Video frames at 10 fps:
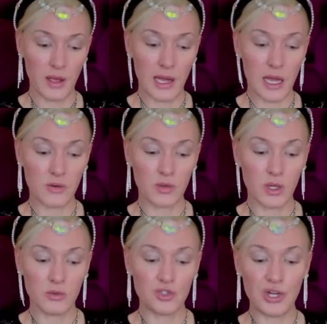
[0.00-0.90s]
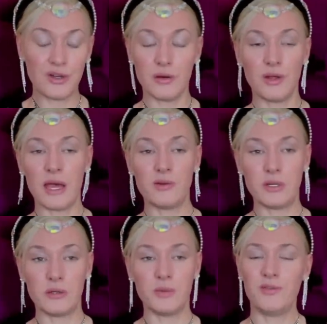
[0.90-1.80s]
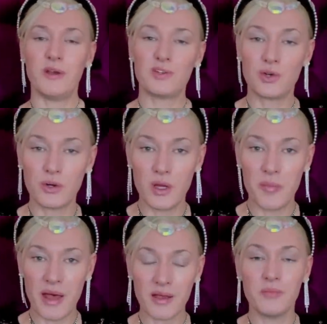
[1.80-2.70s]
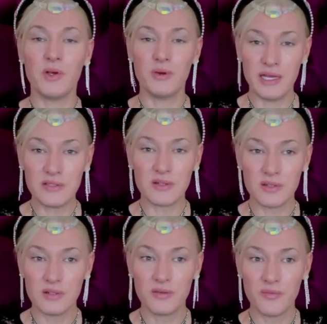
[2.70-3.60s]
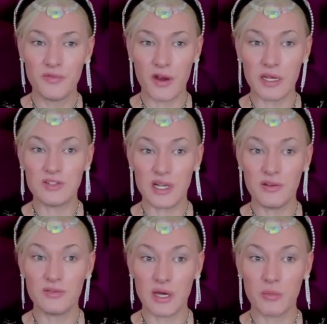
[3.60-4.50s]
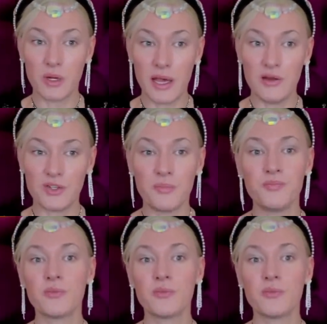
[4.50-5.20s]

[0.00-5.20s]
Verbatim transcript: And uh, she didn't get it with Victoria Beckham, who is very self deprecating.